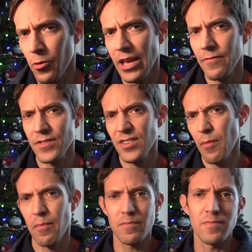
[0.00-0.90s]
We have
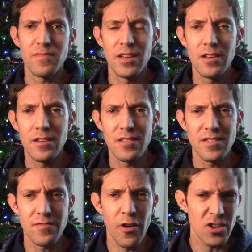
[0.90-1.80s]
some
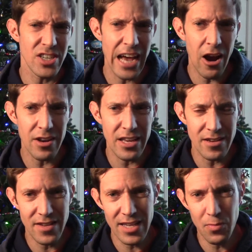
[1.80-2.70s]
functionality
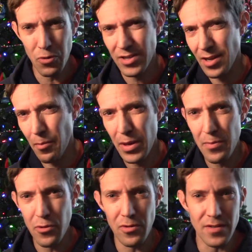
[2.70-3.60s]
accessible to some
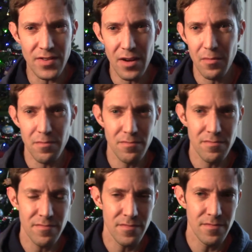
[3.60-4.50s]
people and some